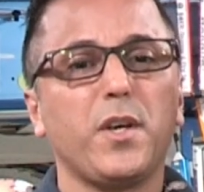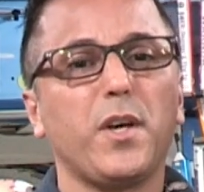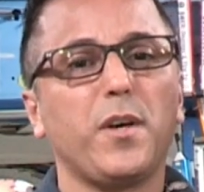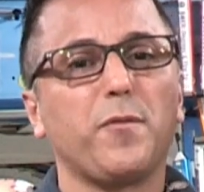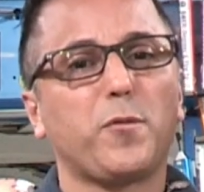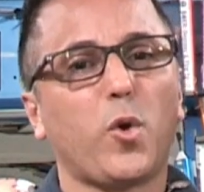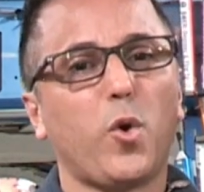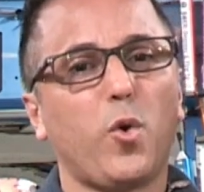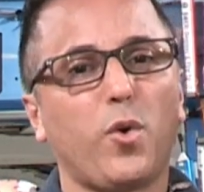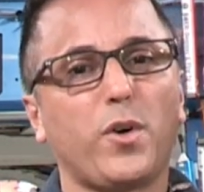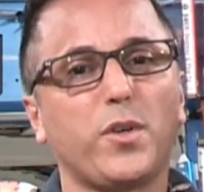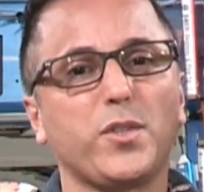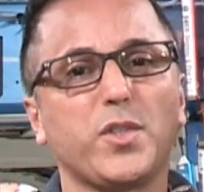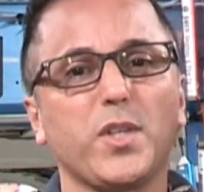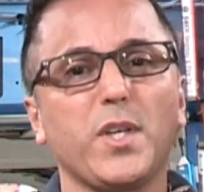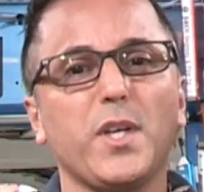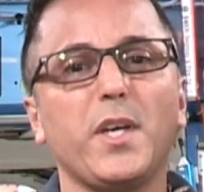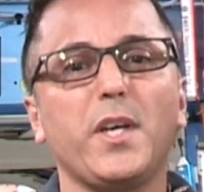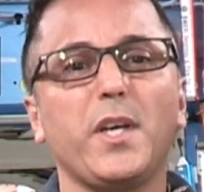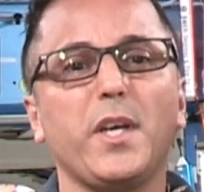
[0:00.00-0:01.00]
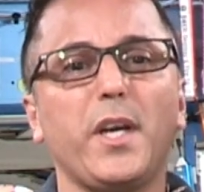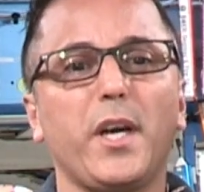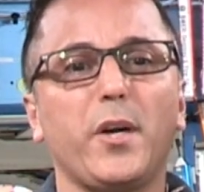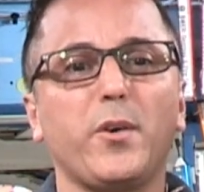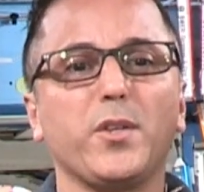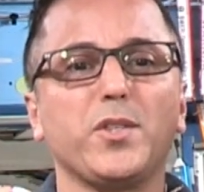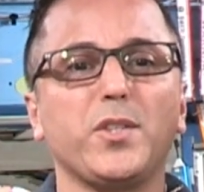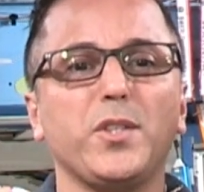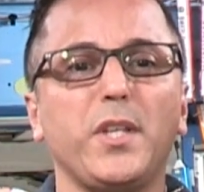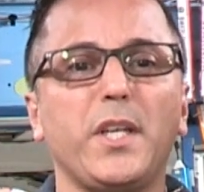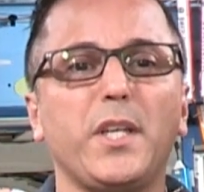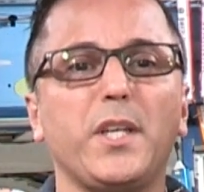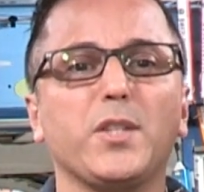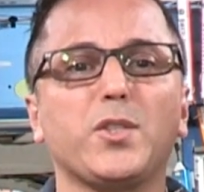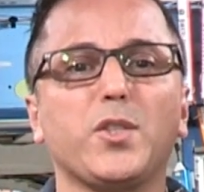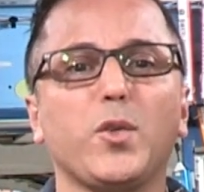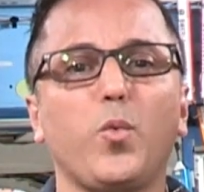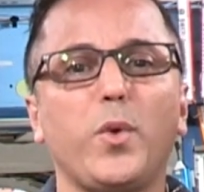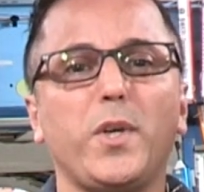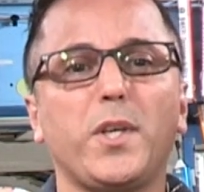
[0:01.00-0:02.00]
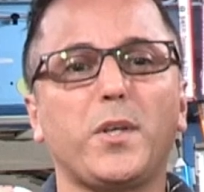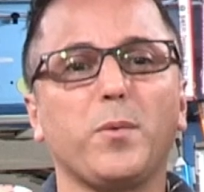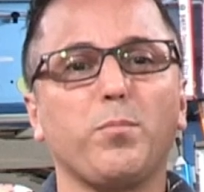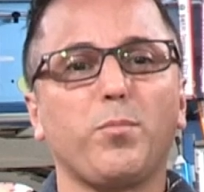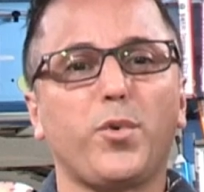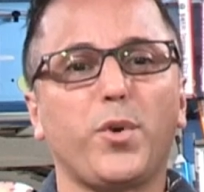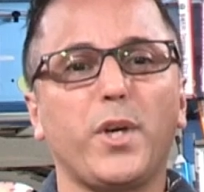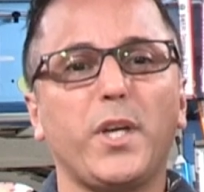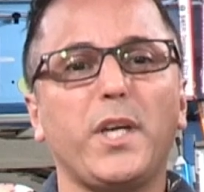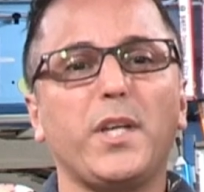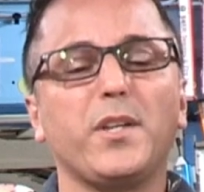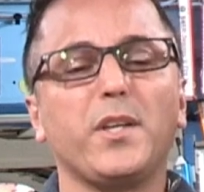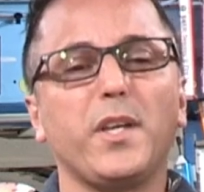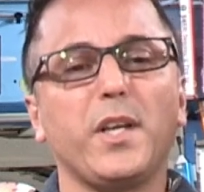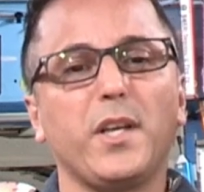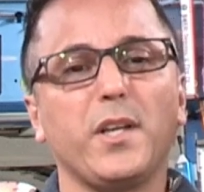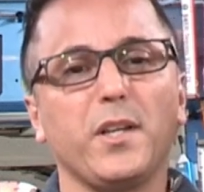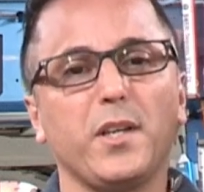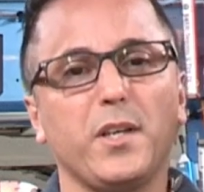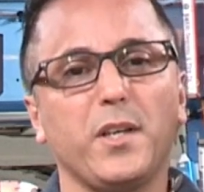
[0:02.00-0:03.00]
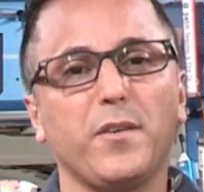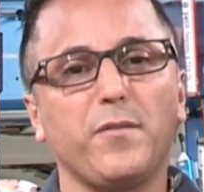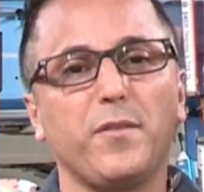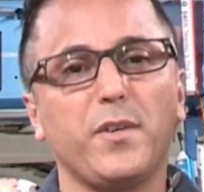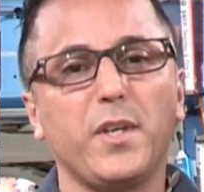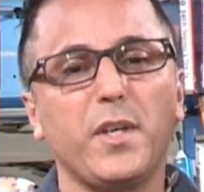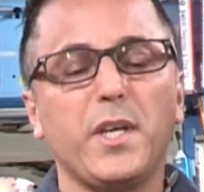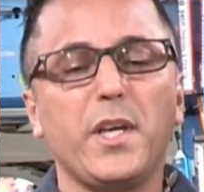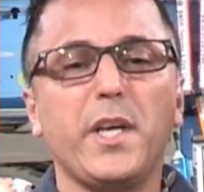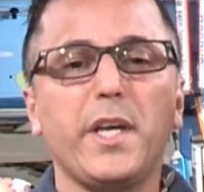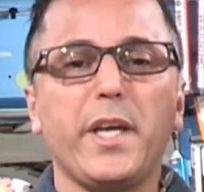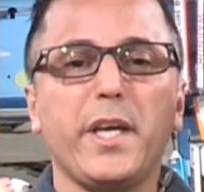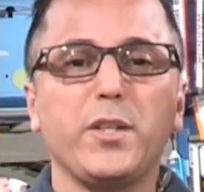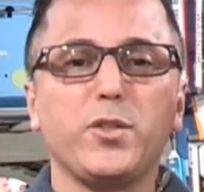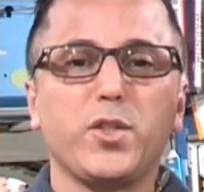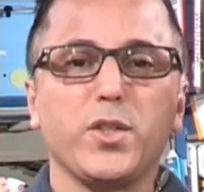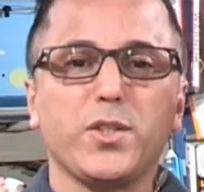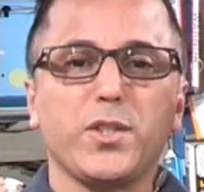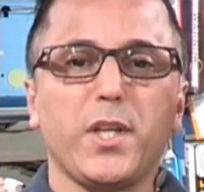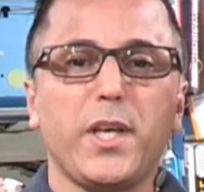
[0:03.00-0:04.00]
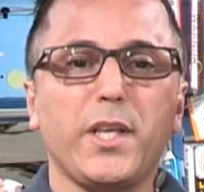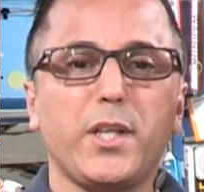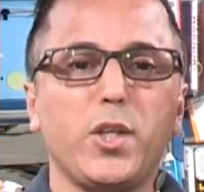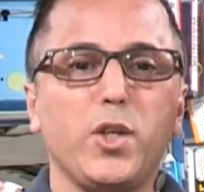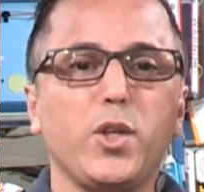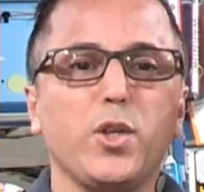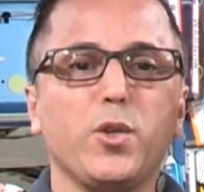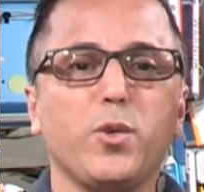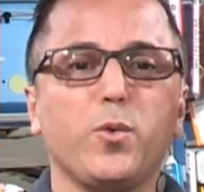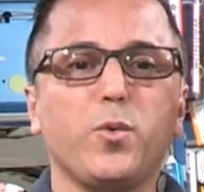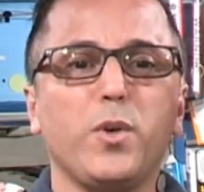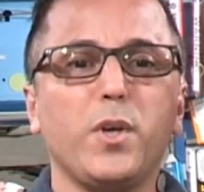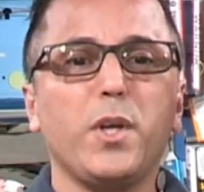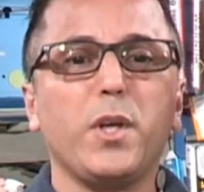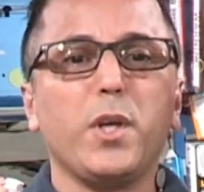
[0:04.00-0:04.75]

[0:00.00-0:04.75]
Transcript: Of course, air is needed so we can breathe and live. And just like you,